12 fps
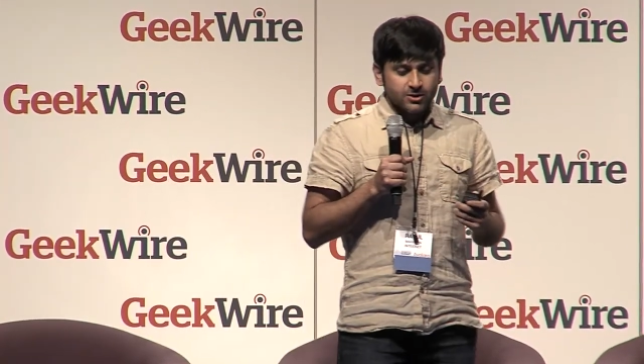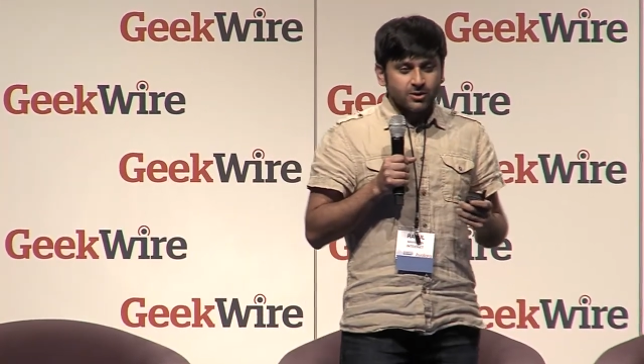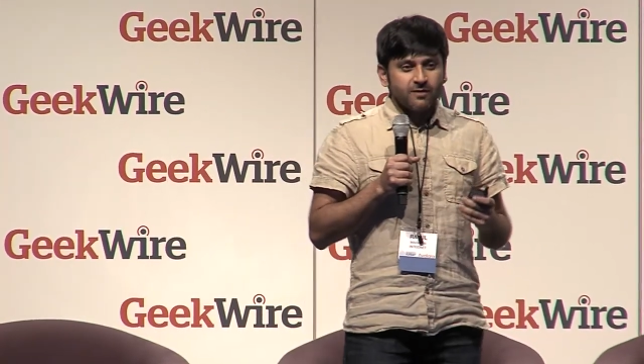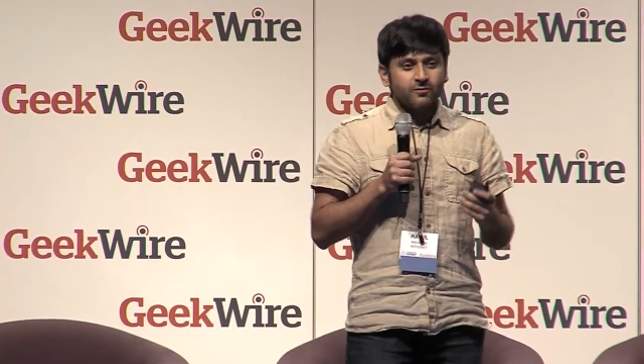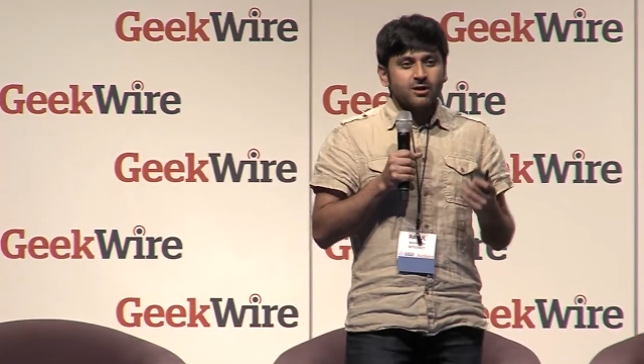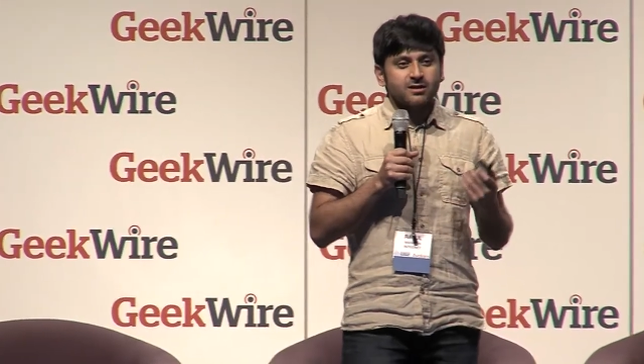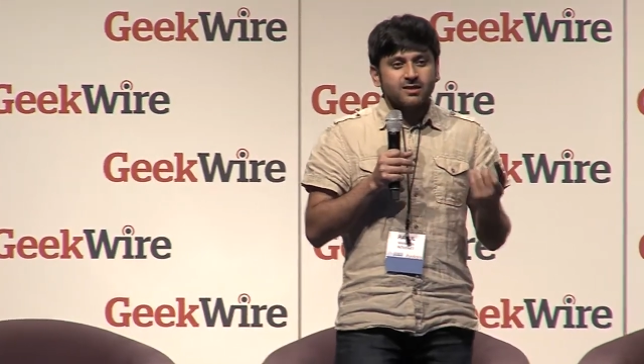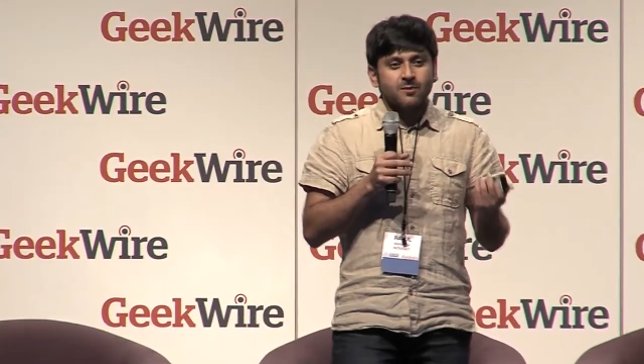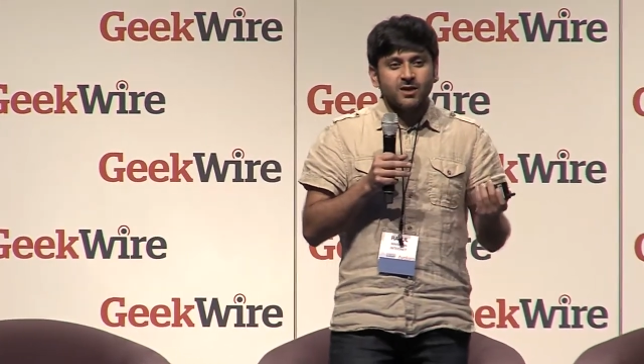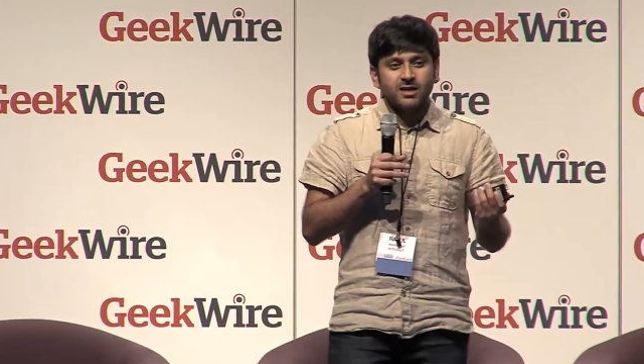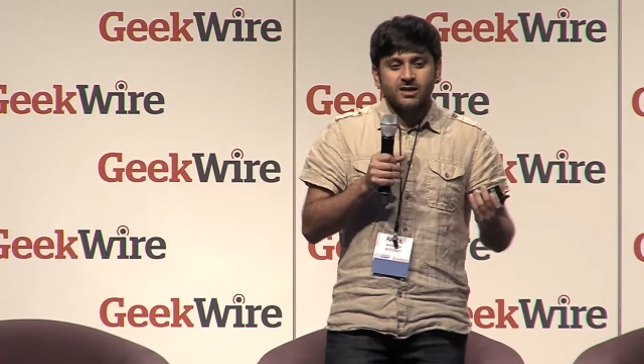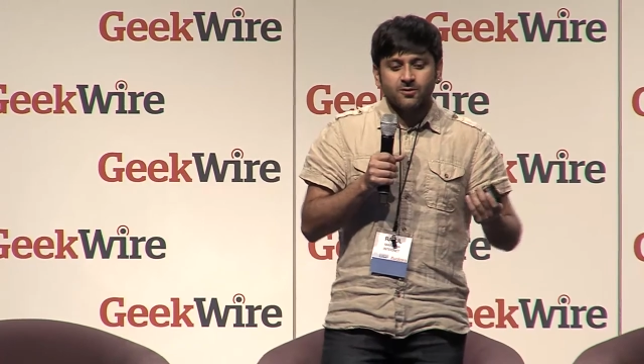So give you
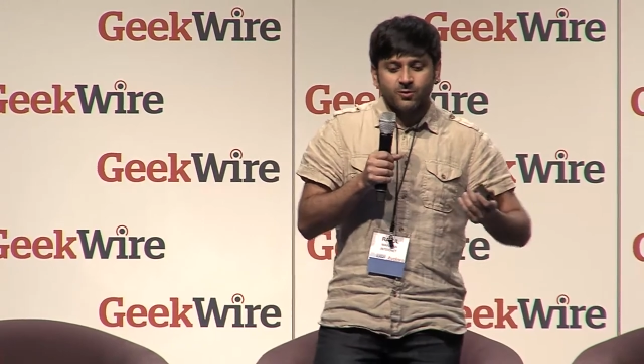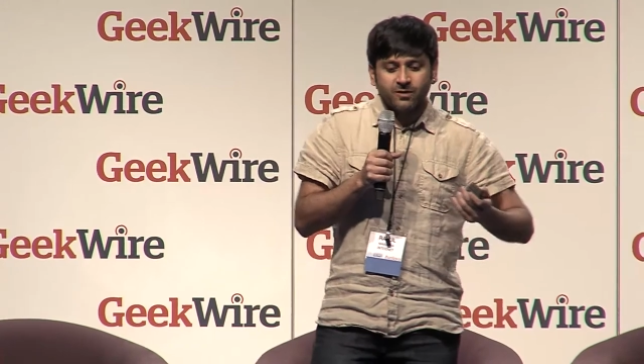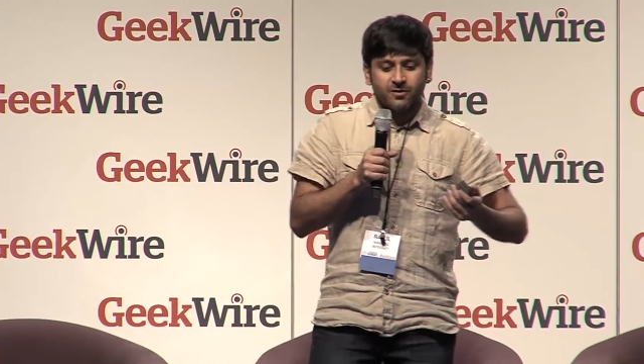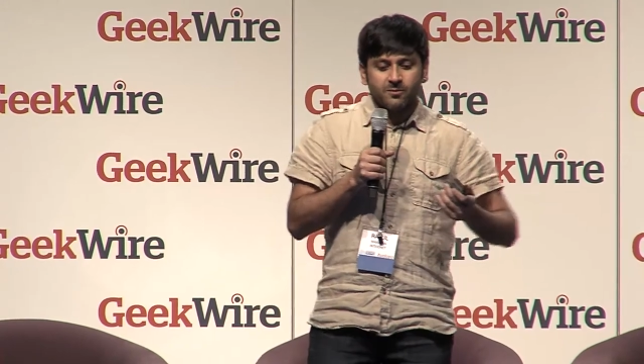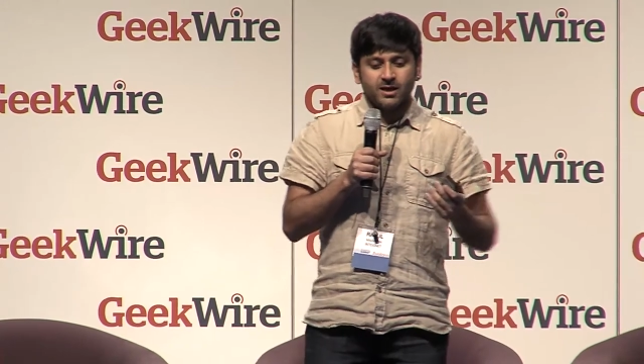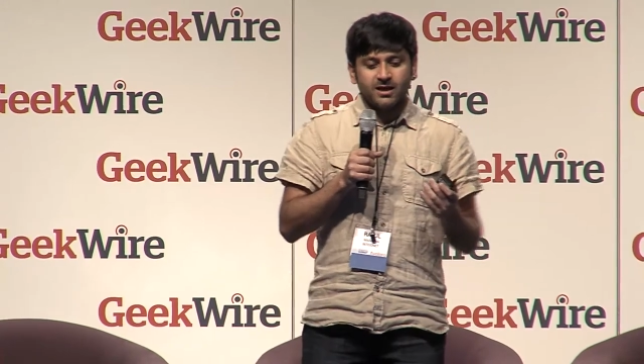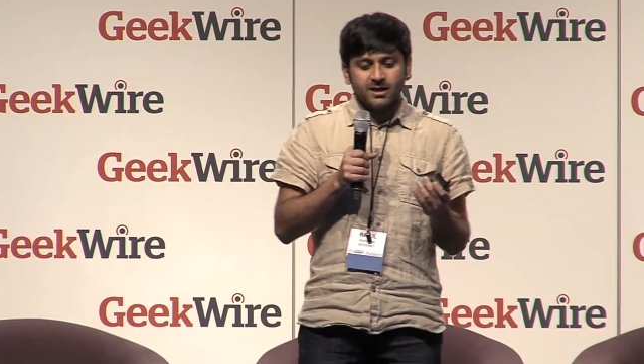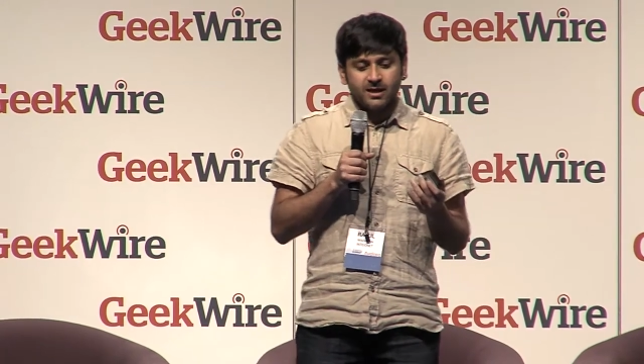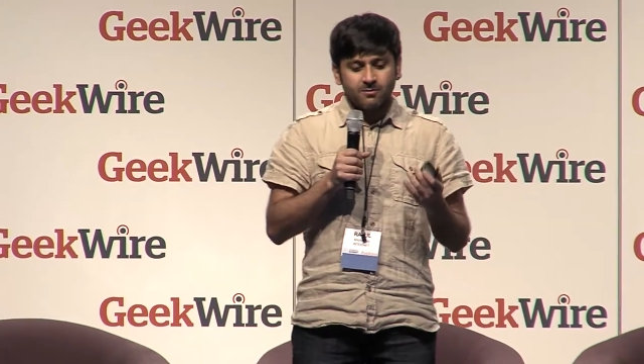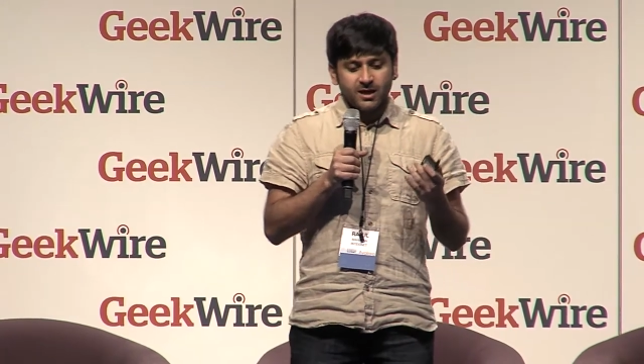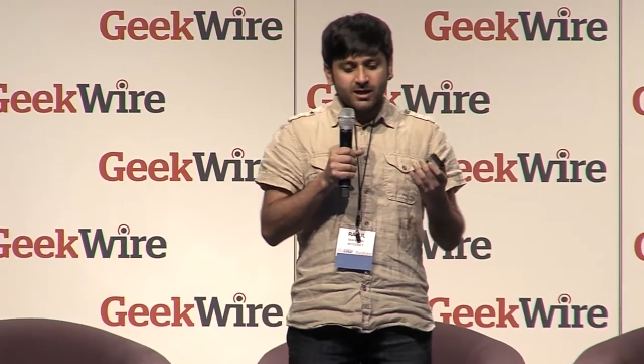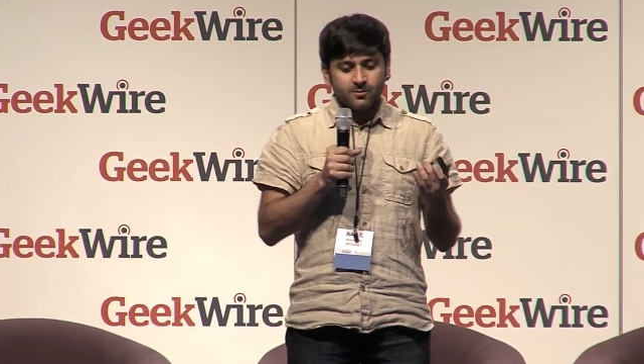some idea of what we're
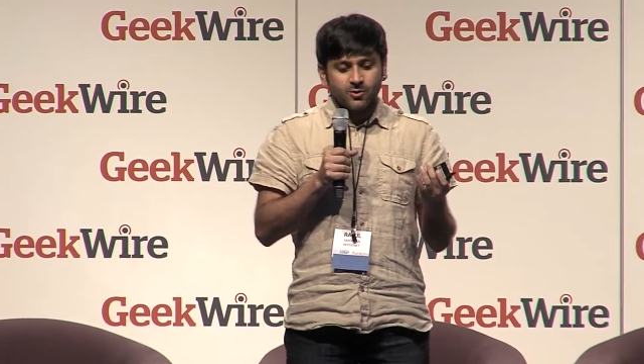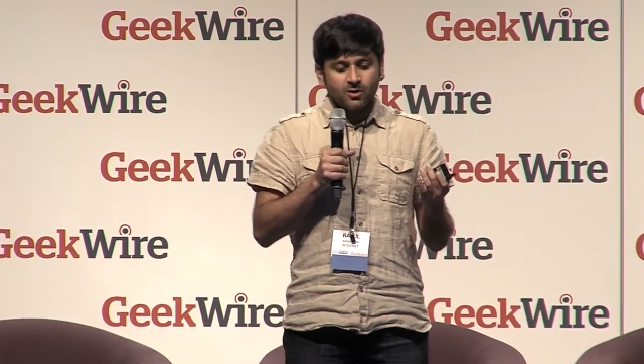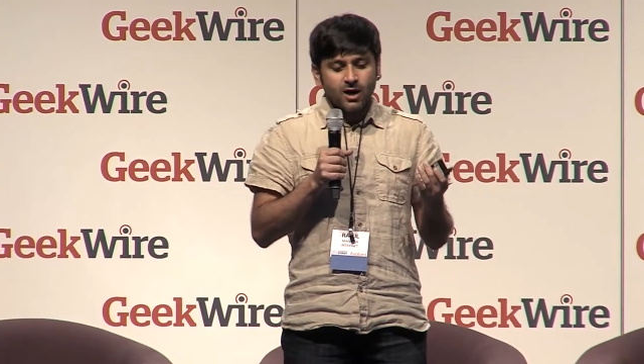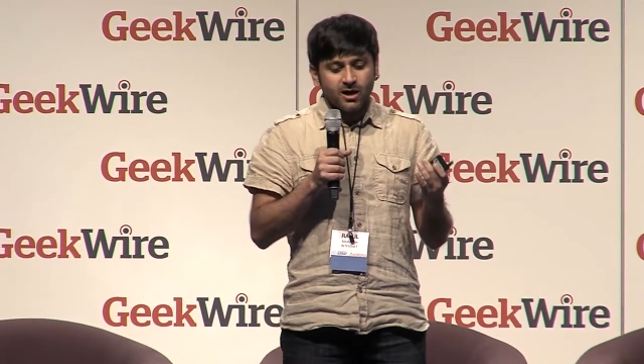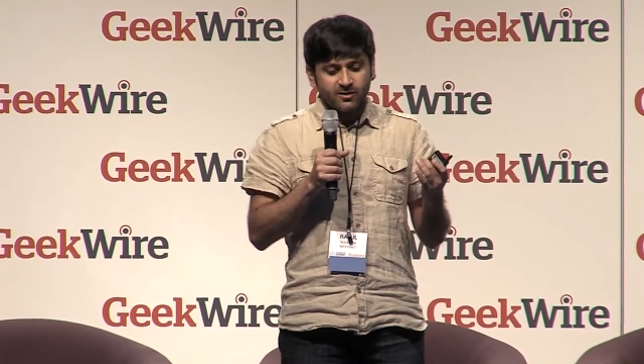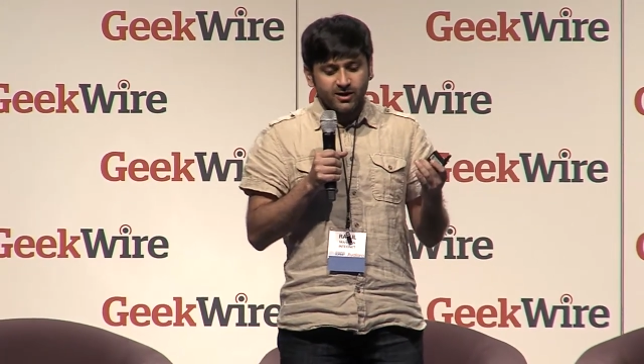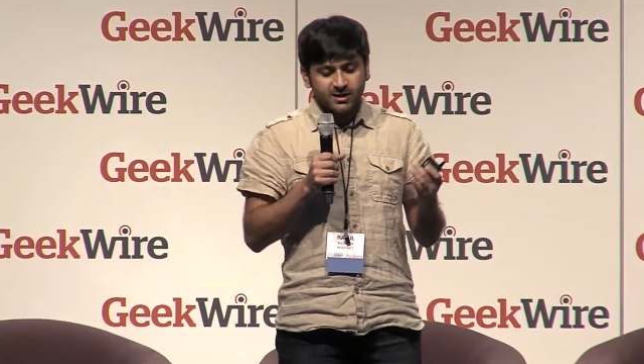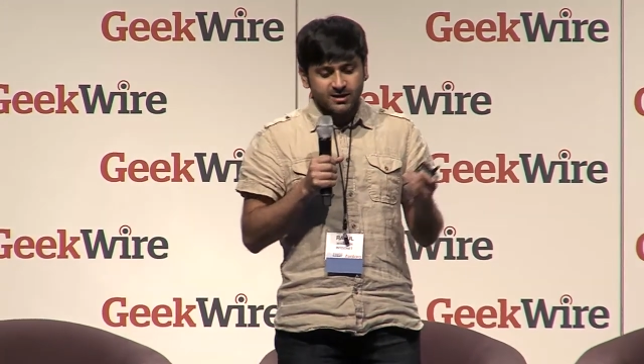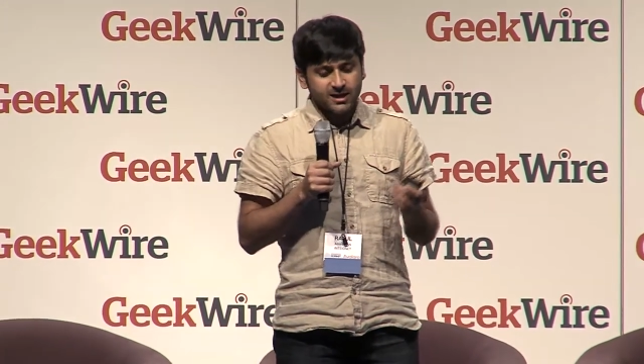building and make it more concrete,